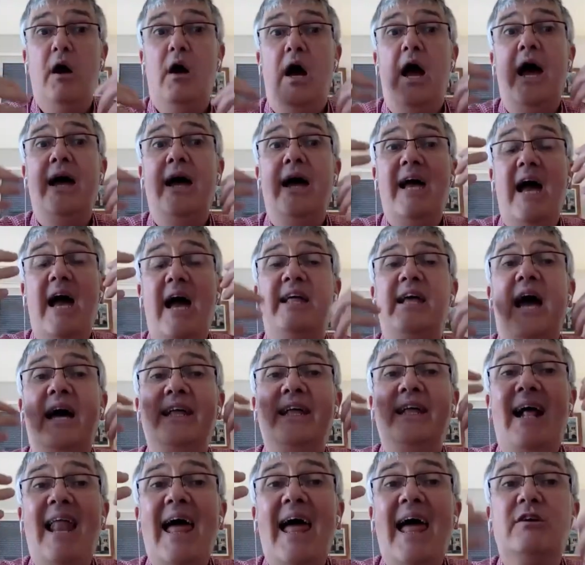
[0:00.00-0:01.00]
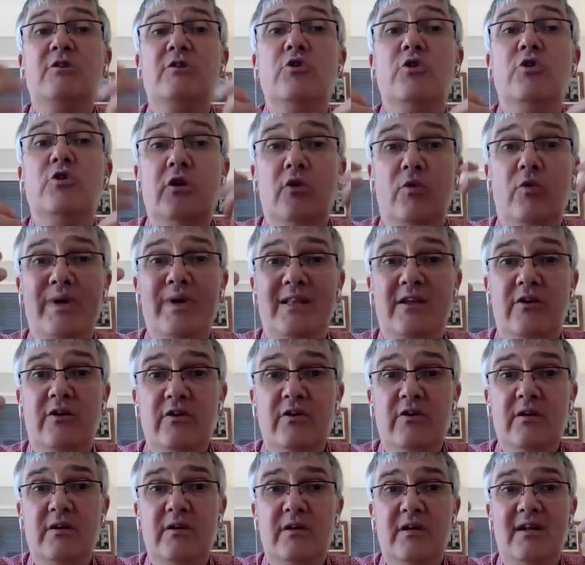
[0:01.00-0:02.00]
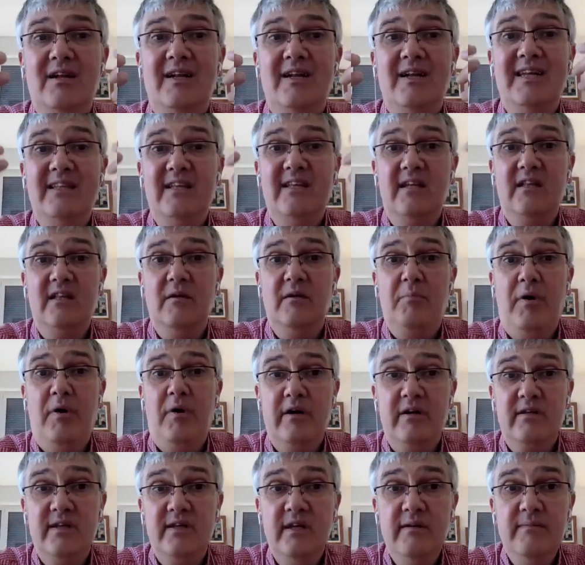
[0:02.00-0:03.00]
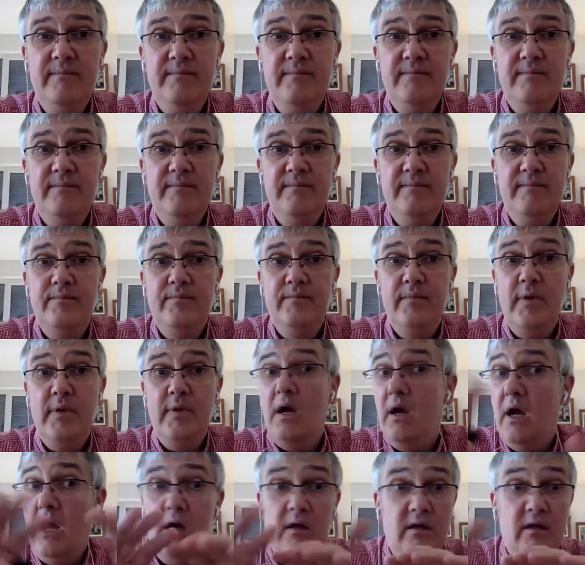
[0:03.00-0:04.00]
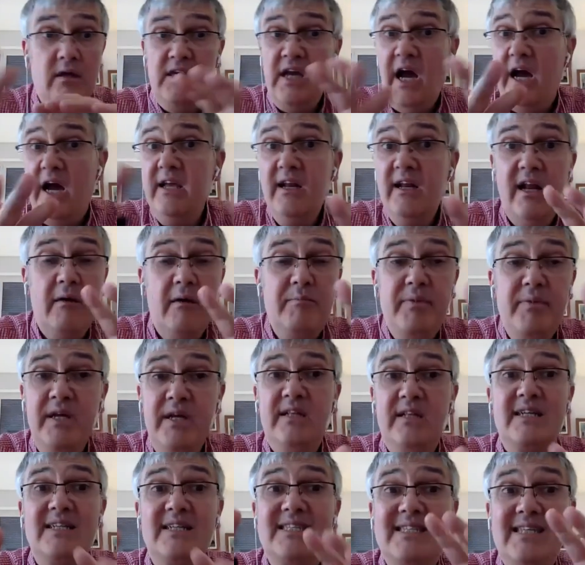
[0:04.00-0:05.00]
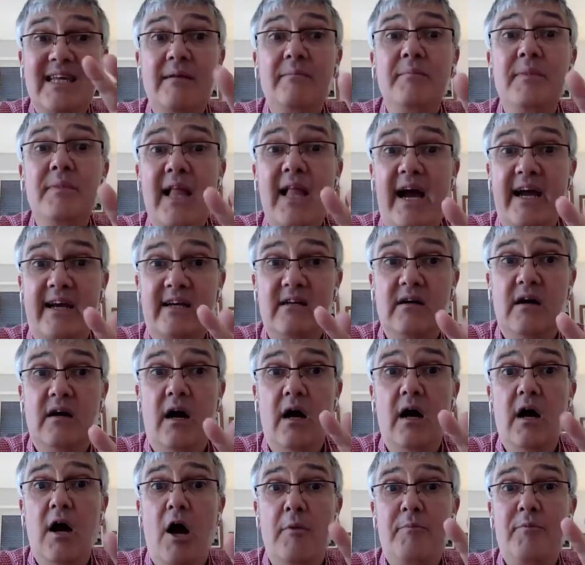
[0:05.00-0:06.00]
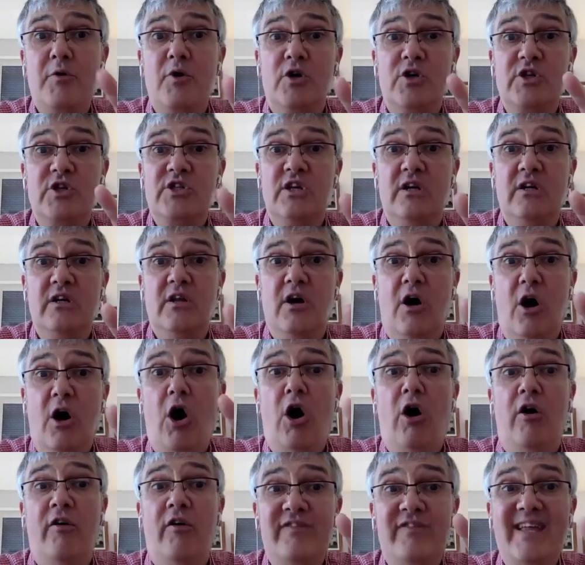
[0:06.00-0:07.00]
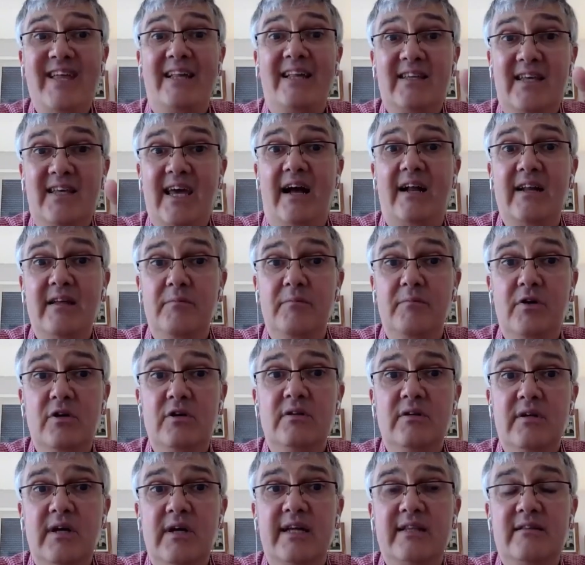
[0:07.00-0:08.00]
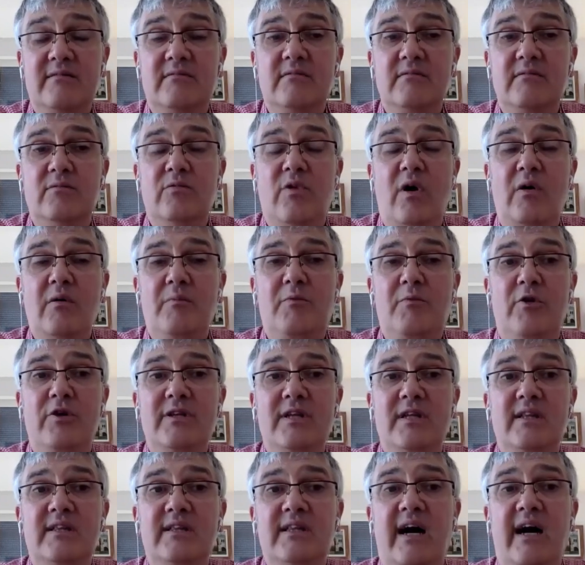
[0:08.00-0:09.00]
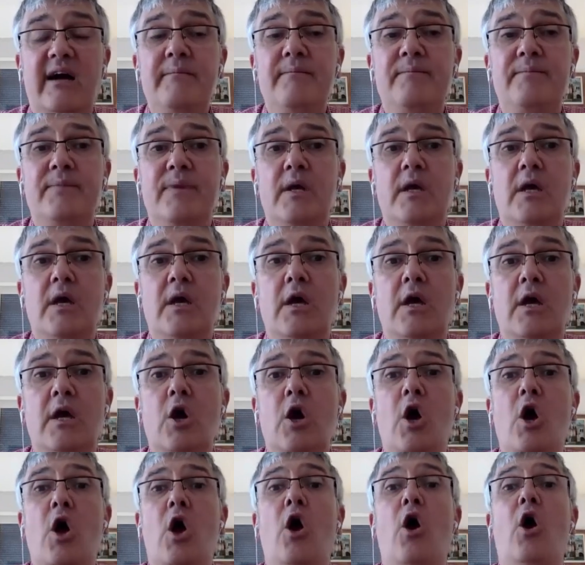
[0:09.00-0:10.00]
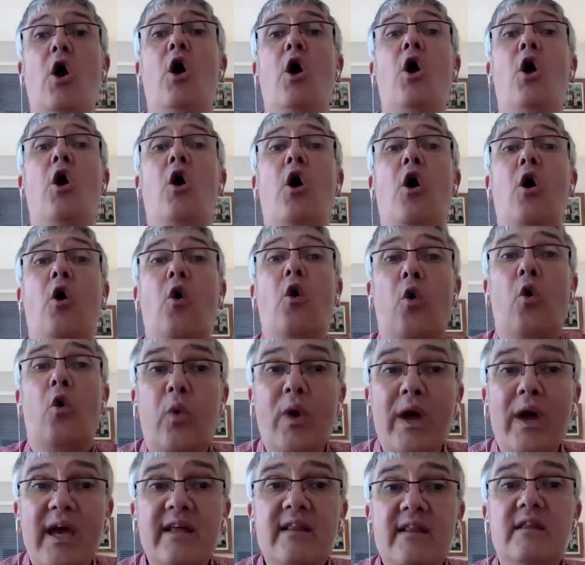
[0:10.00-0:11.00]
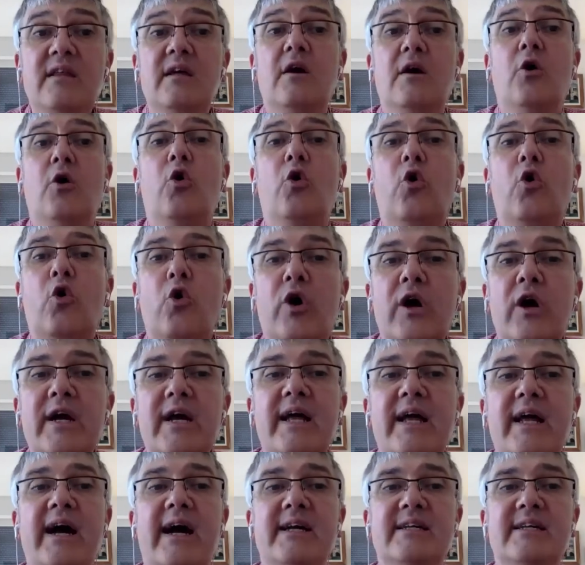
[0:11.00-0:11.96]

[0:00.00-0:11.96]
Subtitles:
an electoral winner leading the party? Yair Lapid seemed like a person of that caliber at one point in time, with an